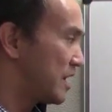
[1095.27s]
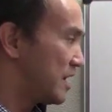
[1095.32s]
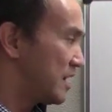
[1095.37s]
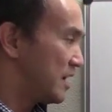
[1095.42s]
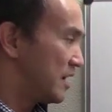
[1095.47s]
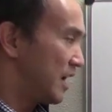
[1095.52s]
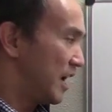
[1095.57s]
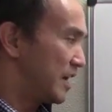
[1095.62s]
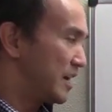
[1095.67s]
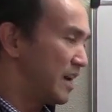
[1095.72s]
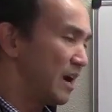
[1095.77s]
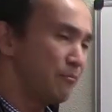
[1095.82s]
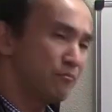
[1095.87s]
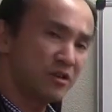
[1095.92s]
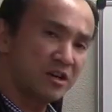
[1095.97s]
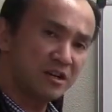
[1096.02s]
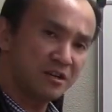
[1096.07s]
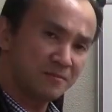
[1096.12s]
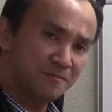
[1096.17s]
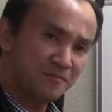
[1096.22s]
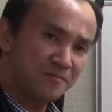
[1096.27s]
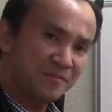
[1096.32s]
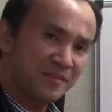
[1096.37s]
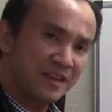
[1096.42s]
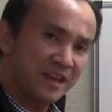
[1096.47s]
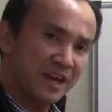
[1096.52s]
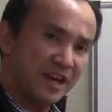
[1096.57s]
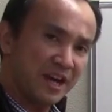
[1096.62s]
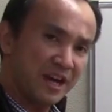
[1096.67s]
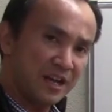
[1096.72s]
a number
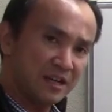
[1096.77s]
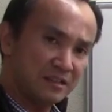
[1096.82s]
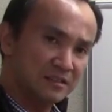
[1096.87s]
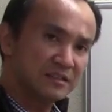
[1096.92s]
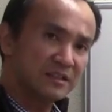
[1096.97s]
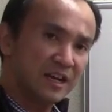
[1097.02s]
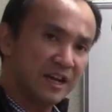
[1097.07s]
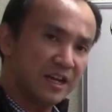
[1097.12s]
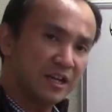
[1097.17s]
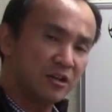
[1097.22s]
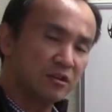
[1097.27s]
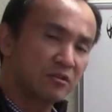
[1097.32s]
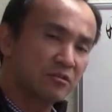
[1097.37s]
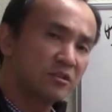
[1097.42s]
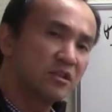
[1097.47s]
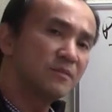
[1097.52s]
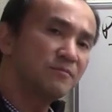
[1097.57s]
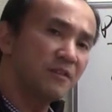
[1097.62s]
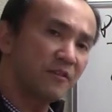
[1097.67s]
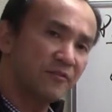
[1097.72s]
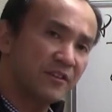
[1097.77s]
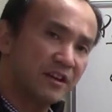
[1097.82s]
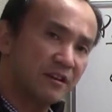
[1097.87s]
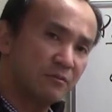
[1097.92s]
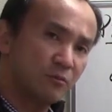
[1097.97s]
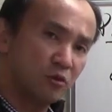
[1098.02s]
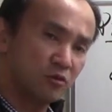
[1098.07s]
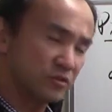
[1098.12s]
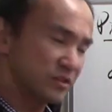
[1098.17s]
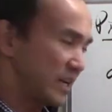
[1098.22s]
and a group of
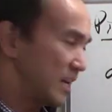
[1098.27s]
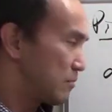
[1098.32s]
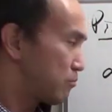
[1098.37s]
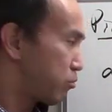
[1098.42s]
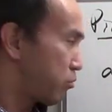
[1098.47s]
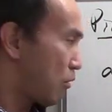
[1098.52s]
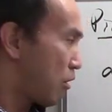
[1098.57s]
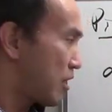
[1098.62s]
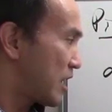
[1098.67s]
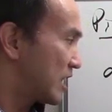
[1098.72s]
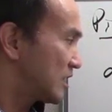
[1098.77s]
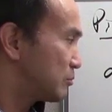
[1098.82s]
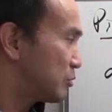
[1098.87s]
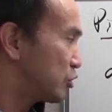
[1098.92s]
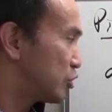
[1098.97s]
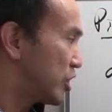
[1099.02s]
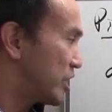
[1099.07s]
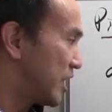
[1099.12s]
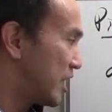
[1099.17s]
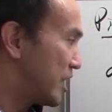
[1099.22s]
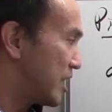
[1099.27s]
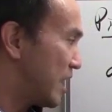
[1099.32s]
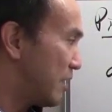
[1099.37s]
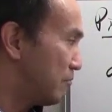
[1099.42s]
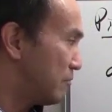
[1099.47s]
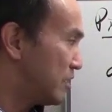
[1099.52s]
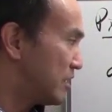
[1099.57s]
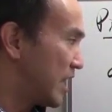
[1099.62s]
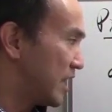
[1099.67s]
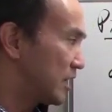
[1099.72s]
variables, a product between a
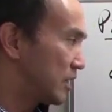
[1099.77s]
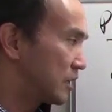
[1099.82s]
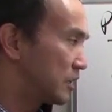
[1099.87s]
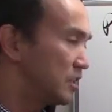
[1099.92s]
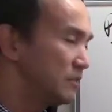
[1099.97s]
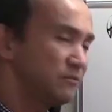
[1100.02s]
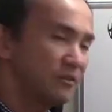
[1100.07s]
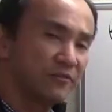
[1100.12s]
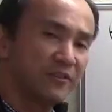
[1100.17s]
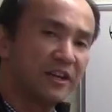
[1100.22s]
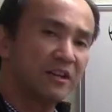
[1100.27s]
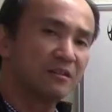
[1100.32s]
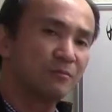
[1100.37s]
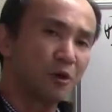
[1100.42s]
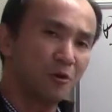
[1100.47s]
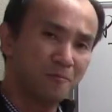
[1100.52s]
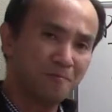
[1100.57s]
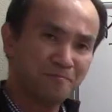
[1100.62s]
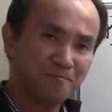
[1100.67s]
number and a group of variables.